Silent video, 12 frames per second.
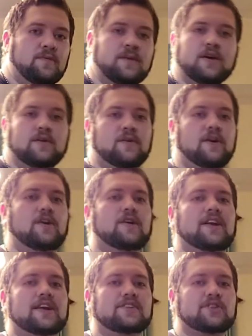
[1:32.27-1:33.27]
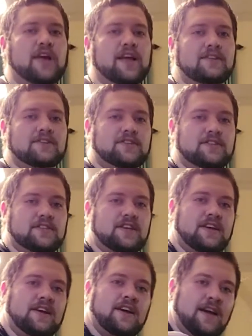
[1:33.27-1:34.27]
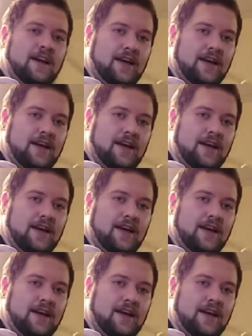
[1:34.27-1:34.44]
you know, already get your hands on this thing.